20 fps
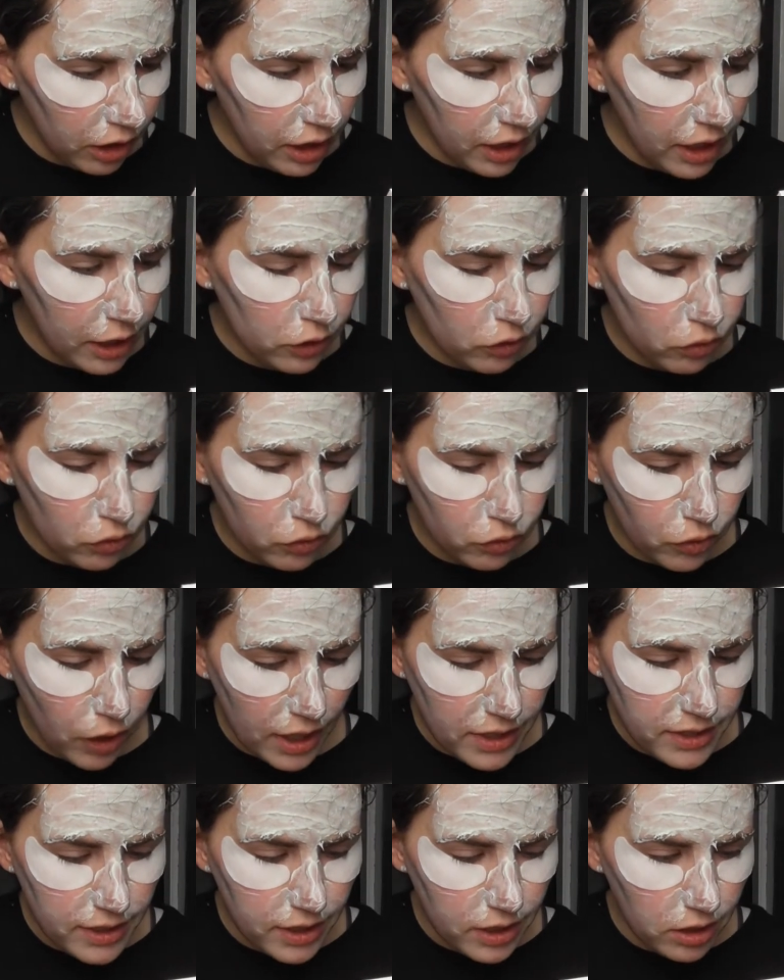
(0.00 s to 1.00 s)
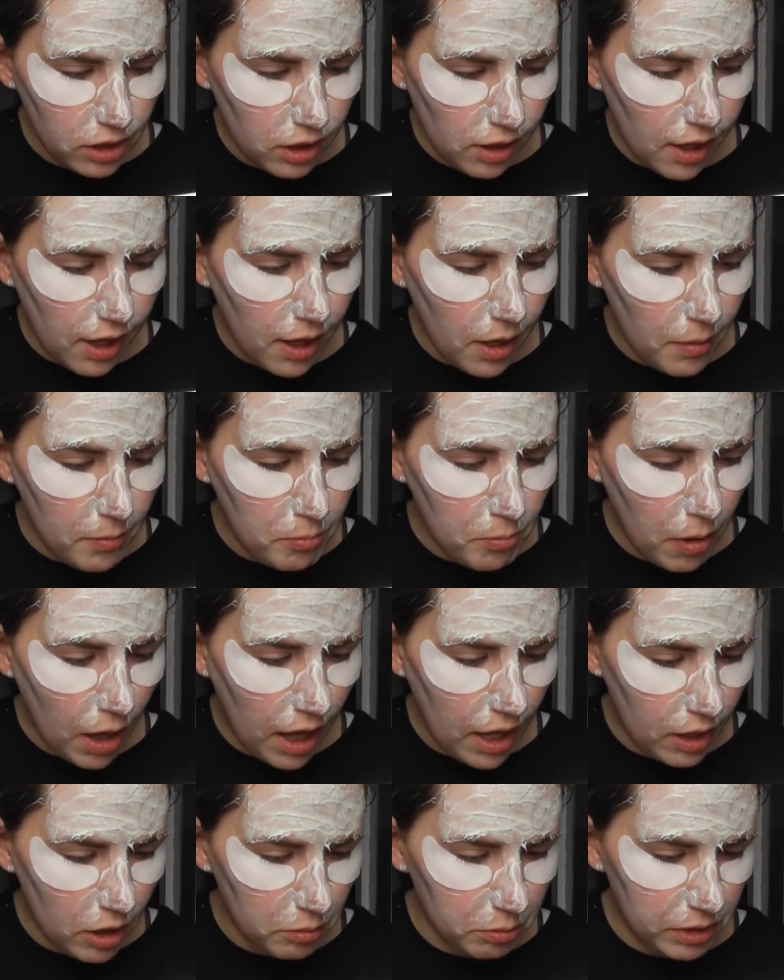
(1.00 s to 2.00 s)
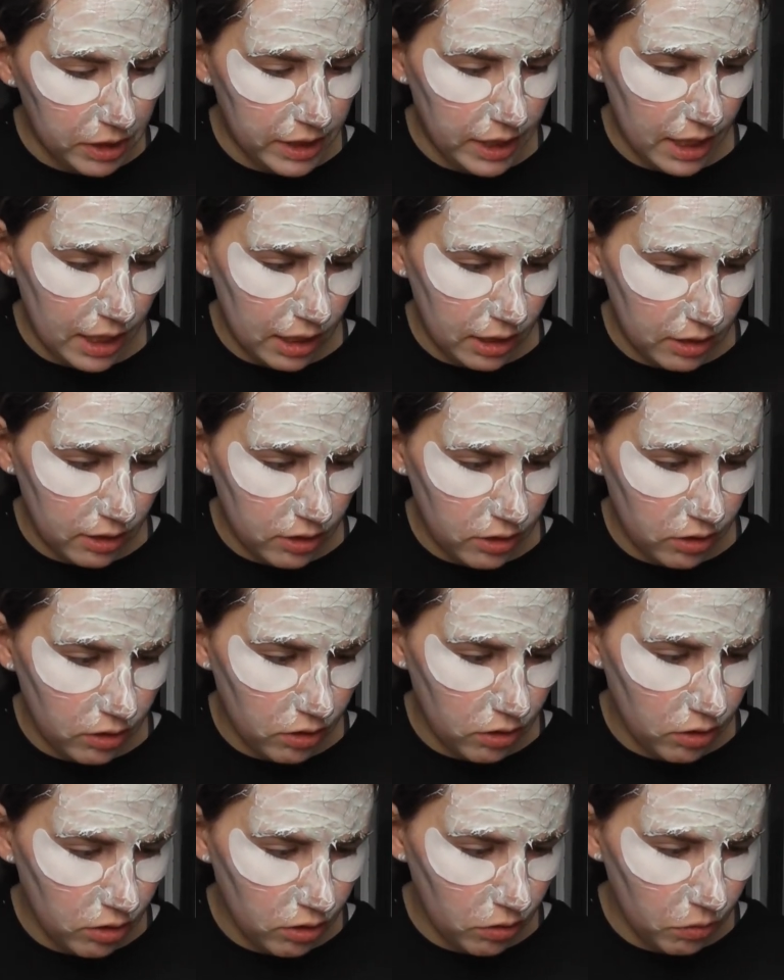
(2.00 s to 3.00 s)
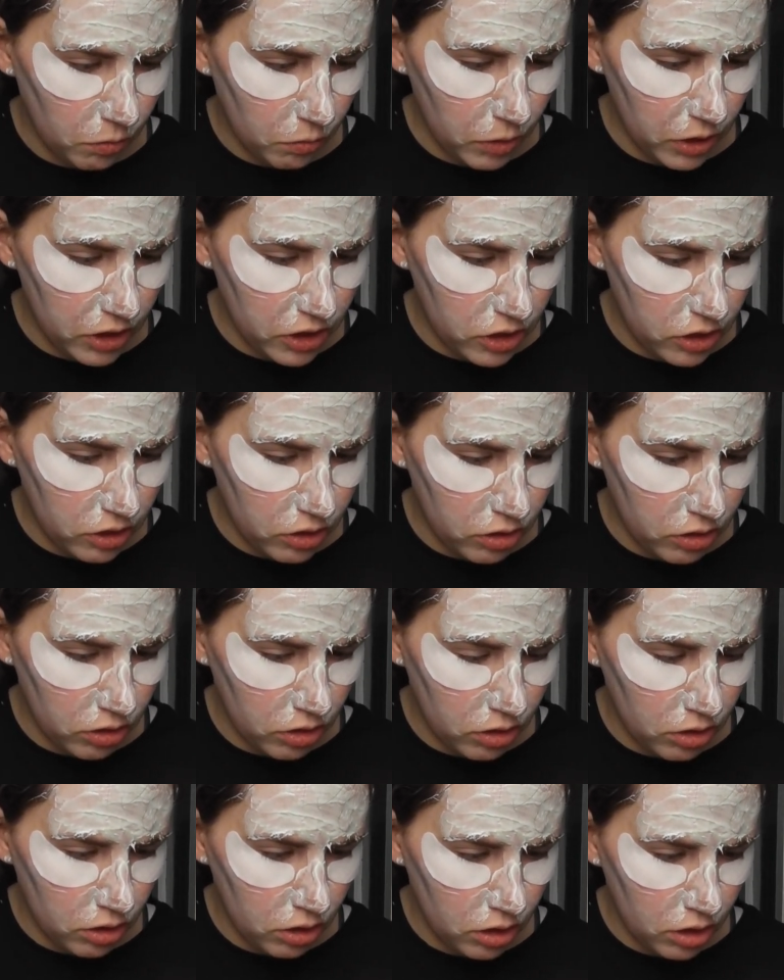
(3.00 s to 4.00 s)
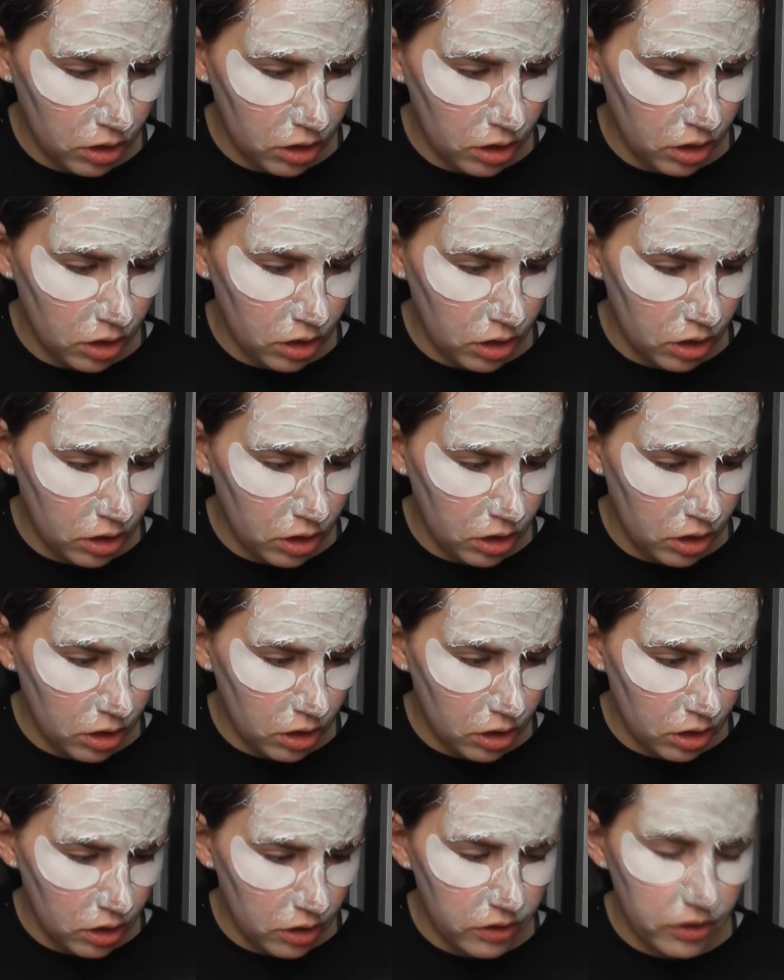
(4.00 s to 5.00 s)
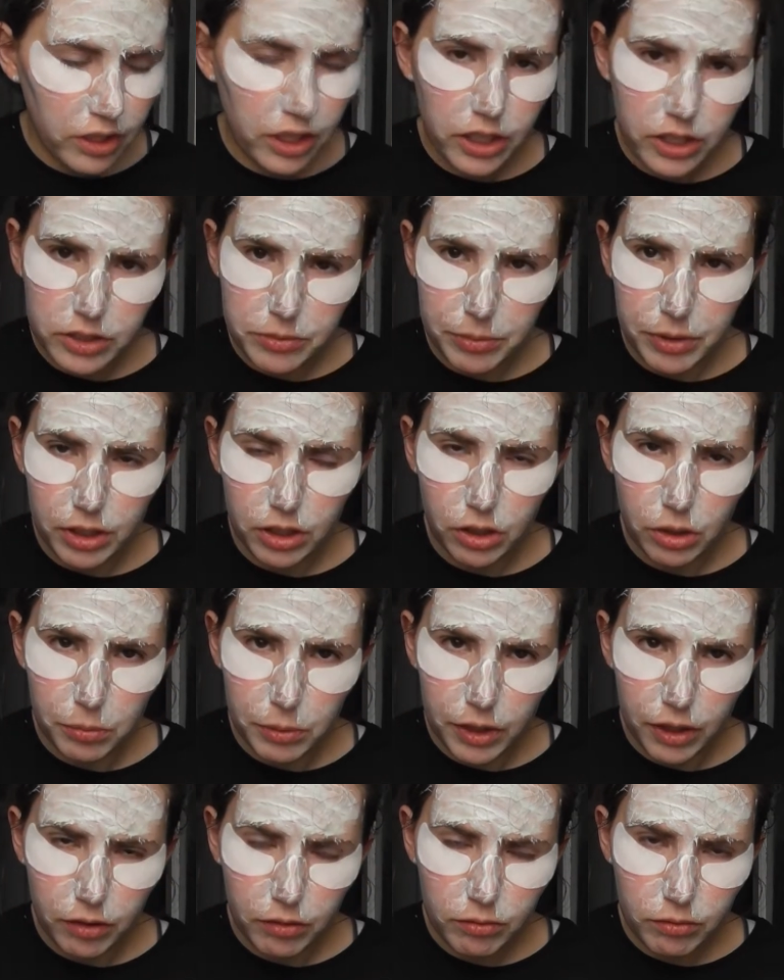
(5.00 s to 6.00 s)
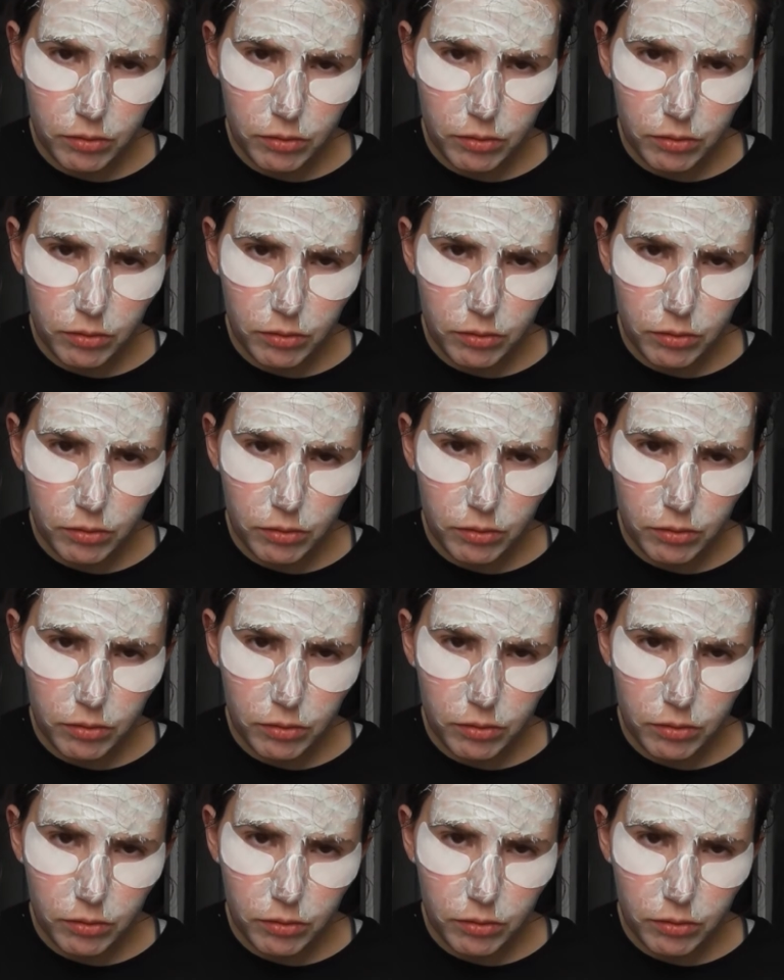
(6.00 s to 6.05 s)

has retinol palmitate, which scares me a little bit.